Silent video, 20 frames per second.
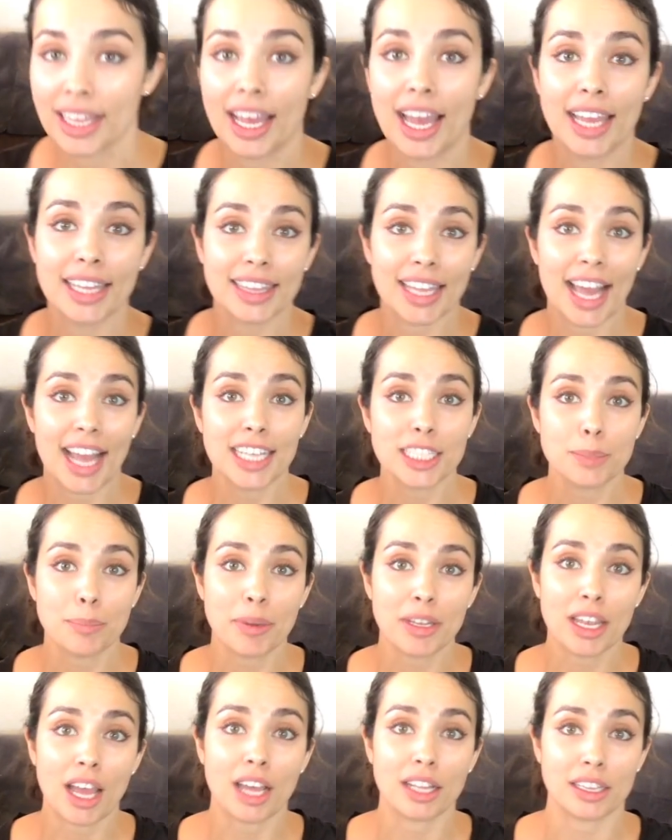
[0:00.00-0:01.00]
And last
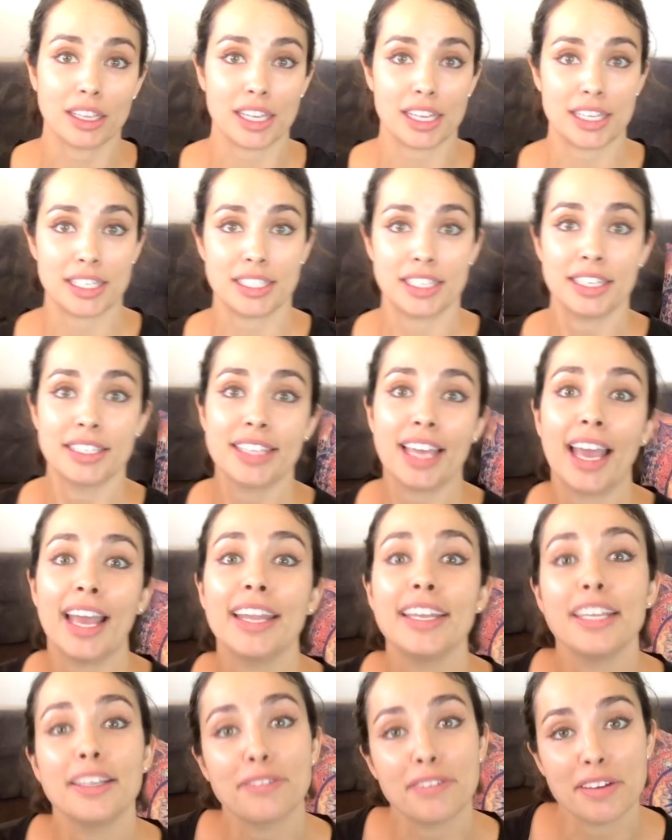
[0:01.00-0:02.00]
but not least,
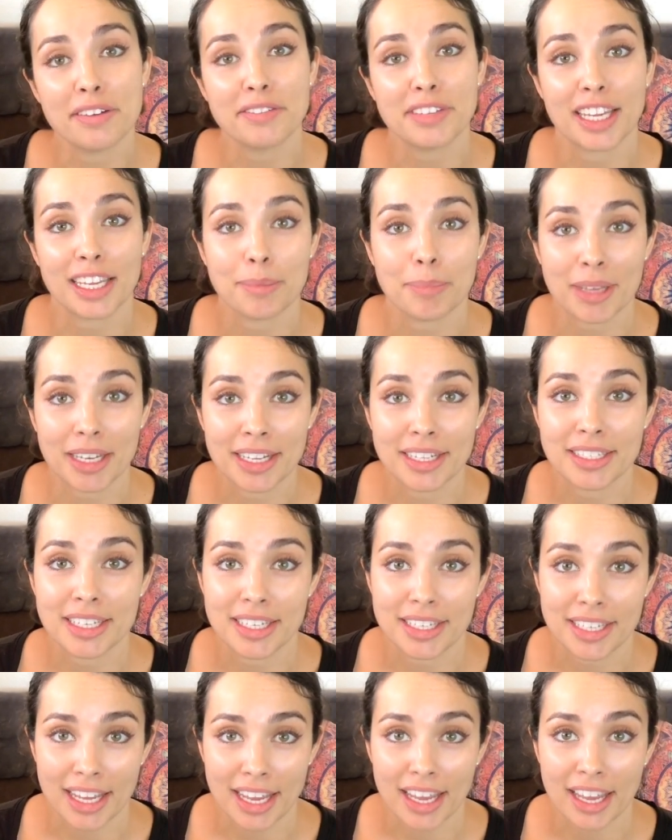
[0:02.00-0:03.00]
10 to 15 minutes a
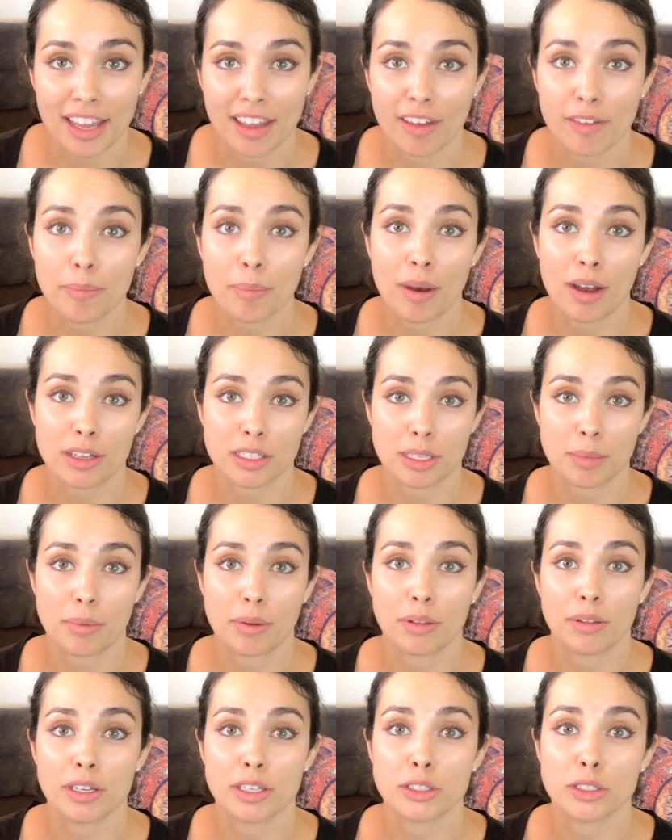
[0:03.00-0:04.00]
day, if
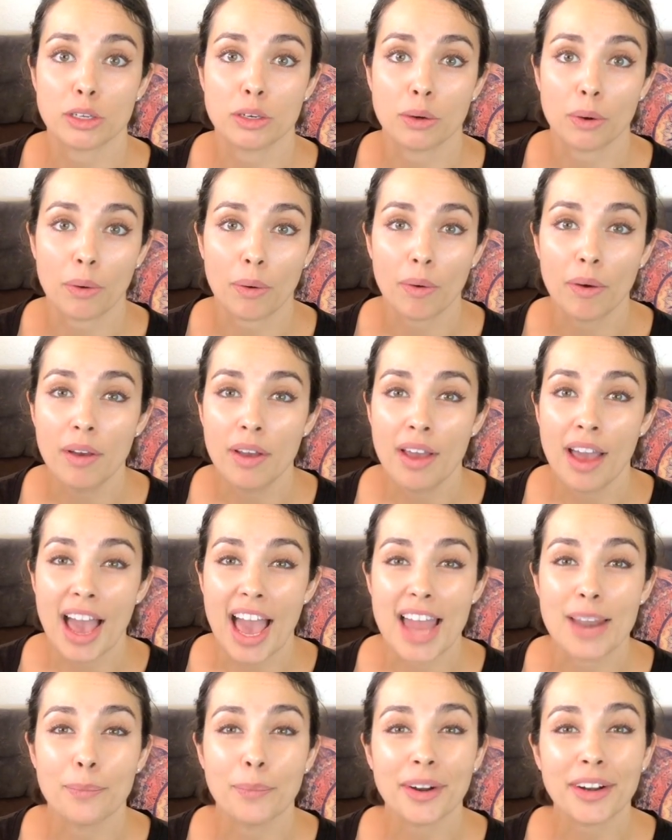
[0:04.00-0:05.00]
possible, is the goal.
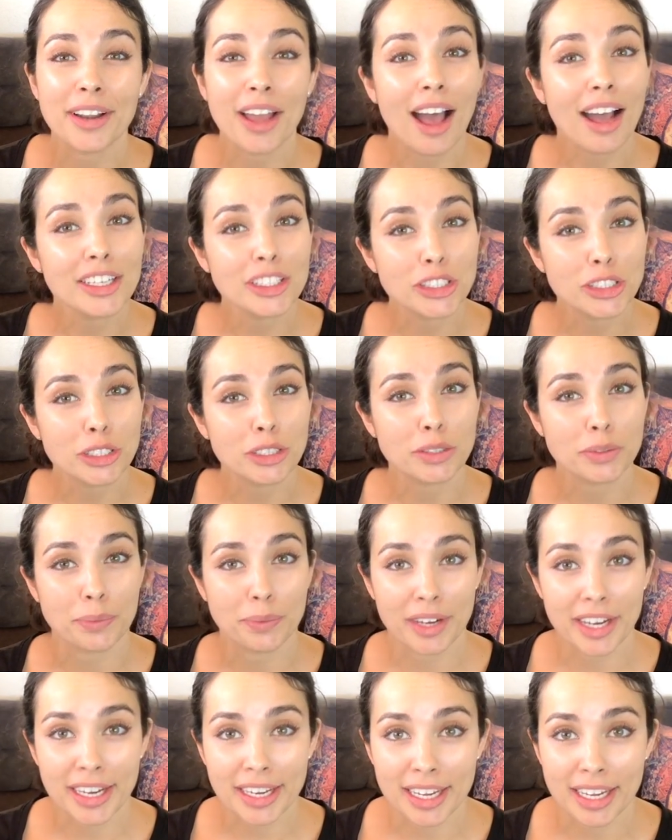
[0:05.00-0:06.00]
And we're not just
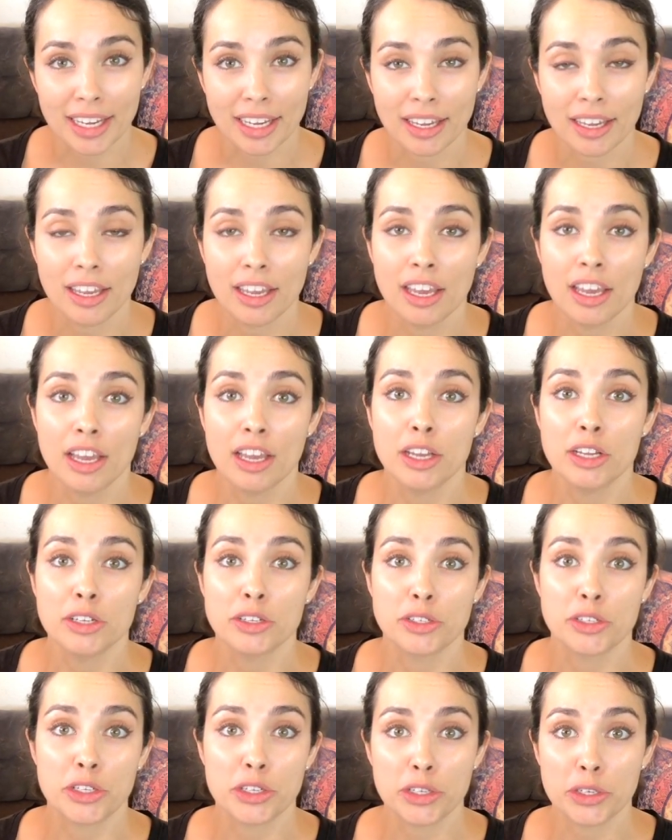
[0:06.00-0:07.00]
reading
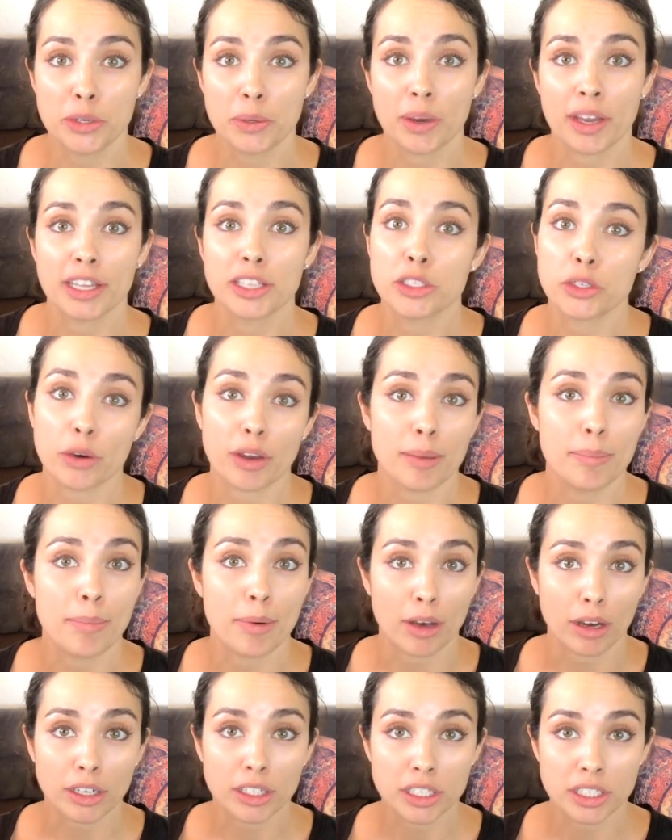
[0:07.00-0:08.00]
to enjoy
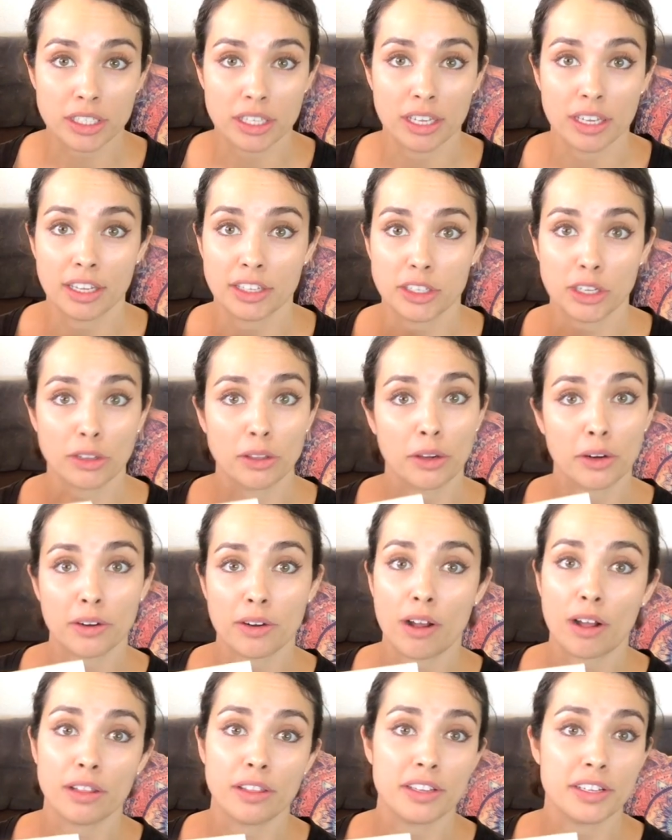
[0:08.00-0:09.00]
books, to learn
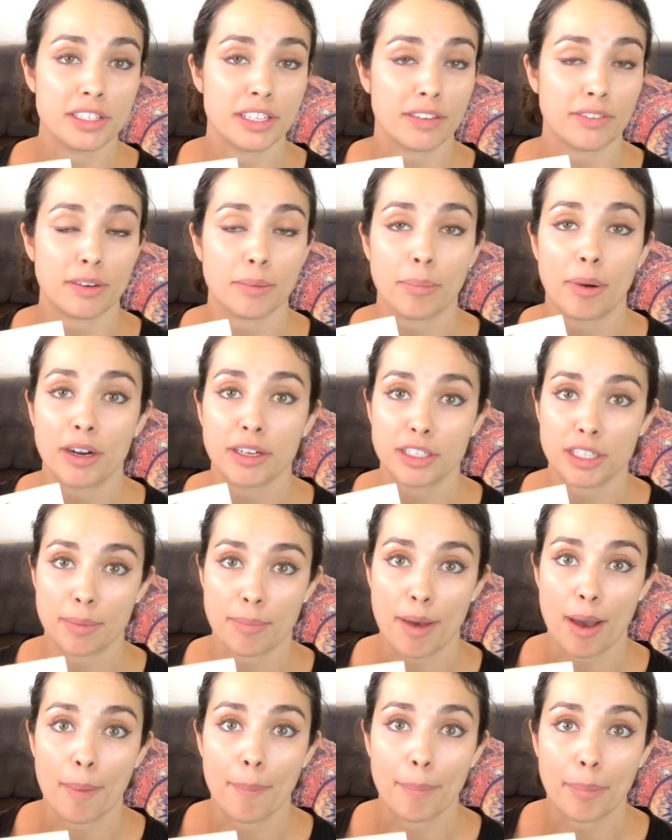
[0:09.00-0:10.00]
all these different parts
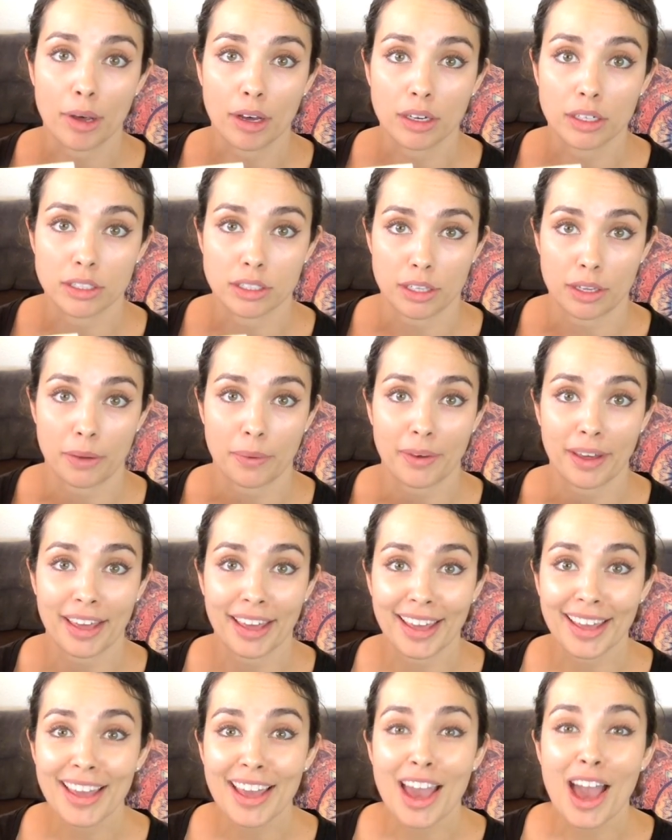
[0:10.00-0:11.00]
about books,
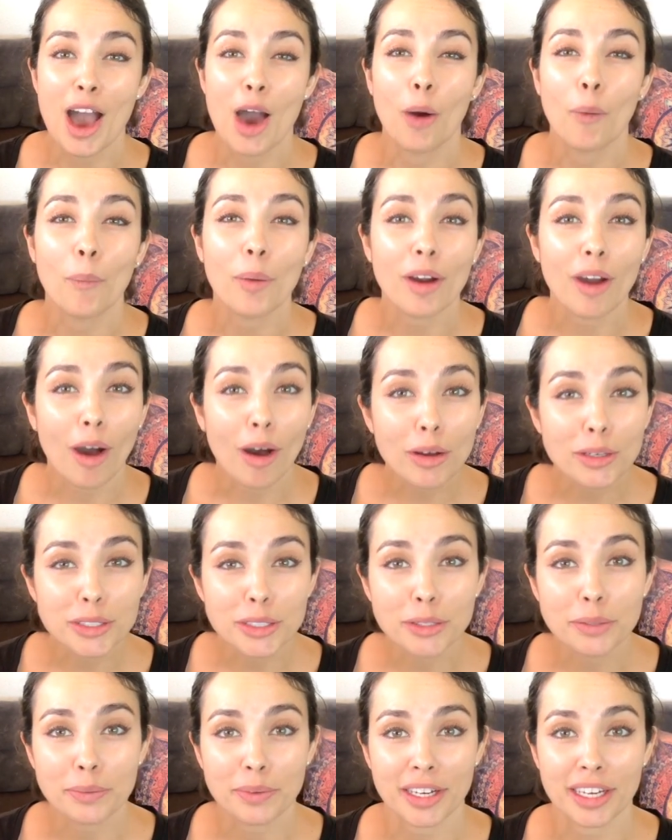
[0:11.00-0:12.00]
okay? We're
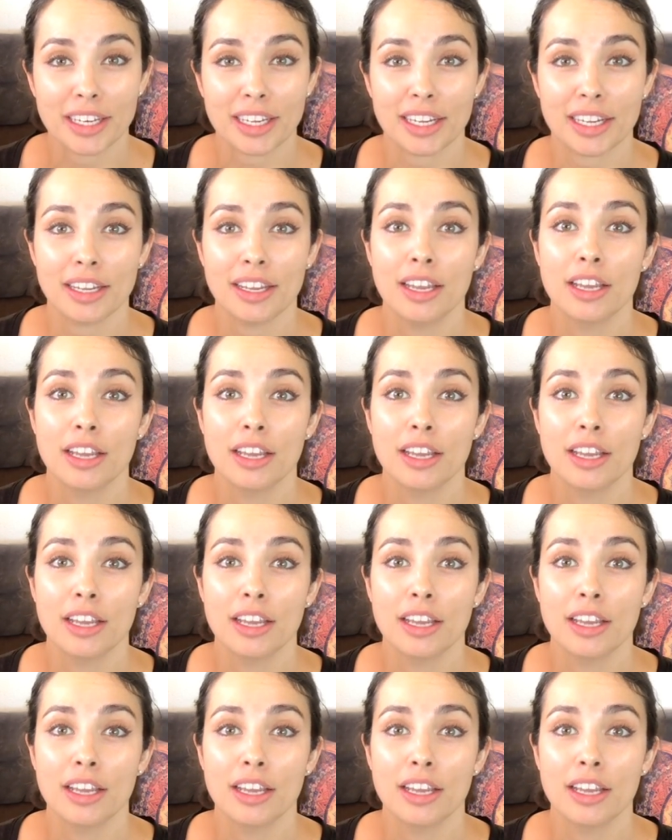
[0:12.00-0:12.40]
also reading